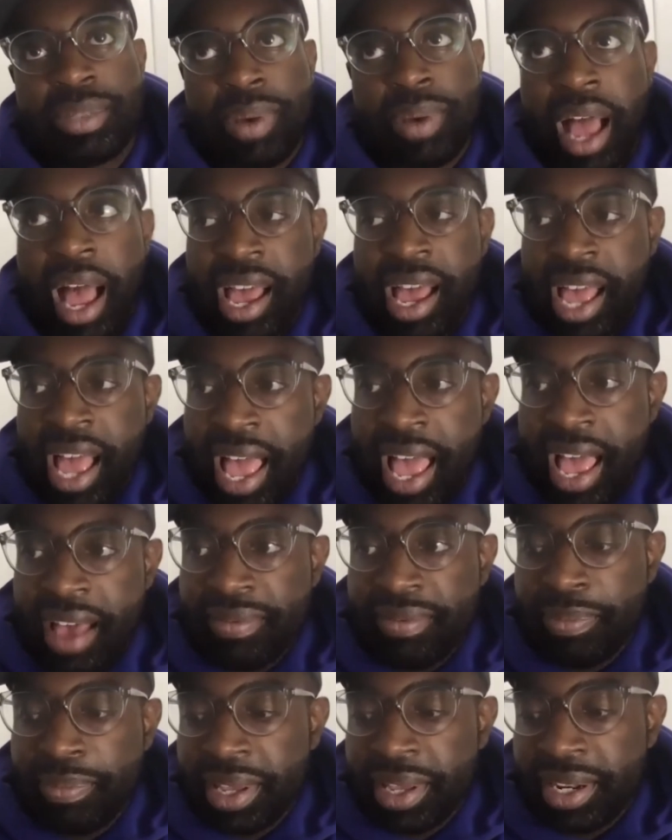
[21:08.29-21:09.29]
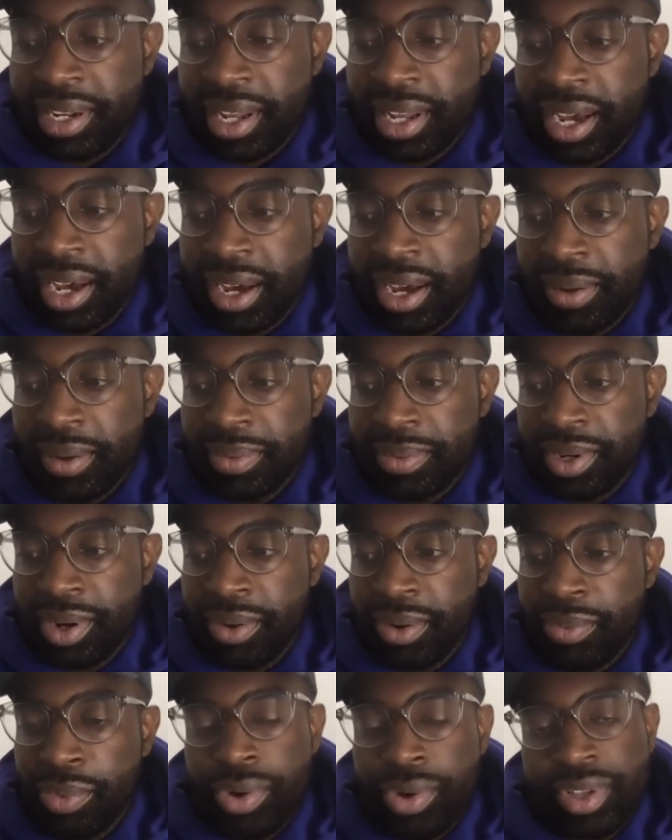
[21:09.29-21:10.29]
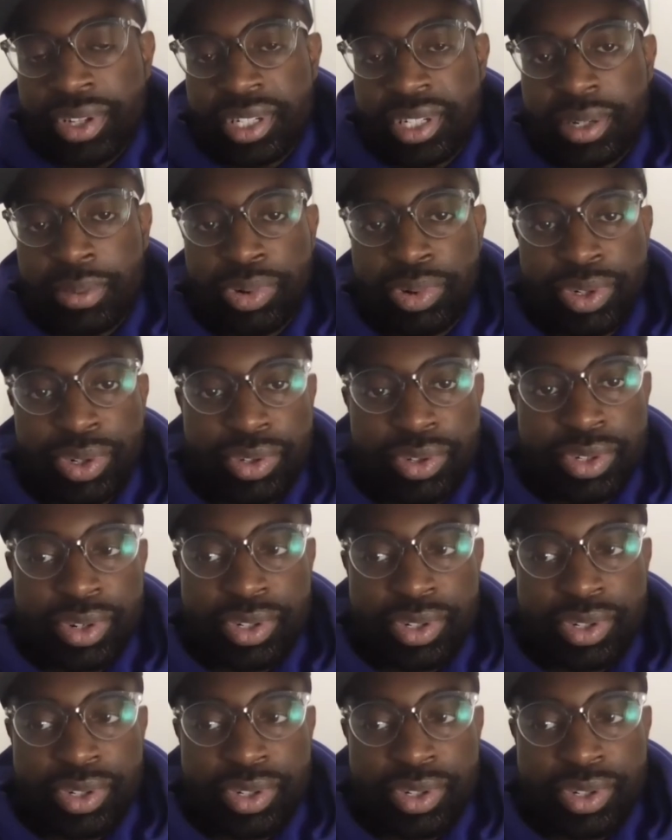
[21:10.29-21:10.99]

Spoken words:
have been, more than just a producer.